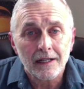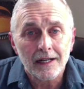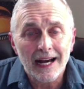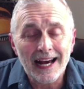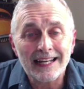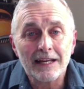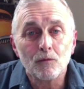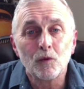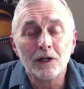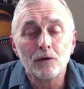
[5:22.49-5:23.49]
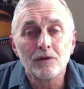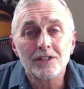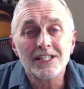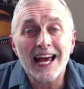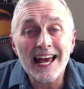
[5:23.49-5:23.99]
And it will
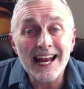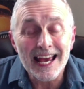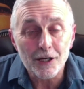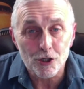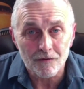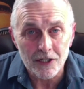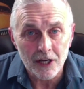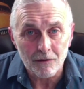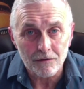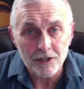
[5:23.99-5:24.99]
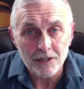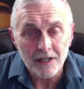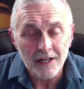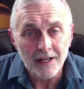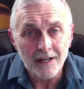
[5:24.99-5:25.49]
10x your results
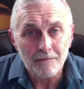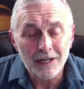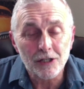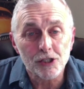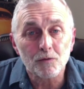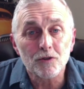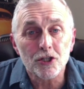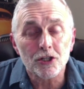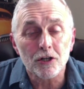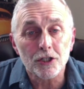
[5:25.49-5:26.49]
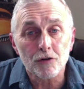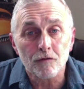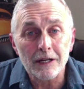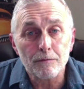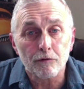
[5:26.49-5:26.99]
because it will start to
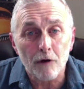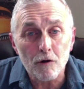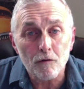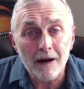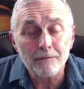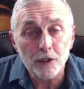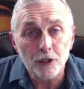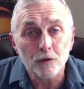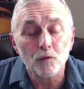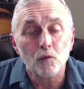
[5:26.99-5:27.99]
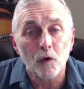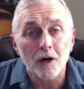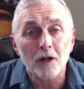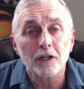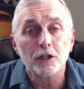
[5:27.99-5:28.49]
reprogram you
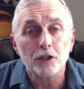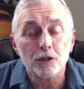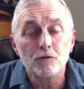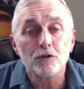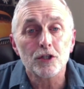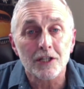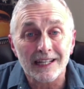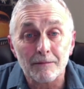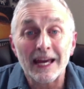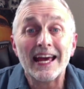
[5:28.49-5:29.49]
while you sleep.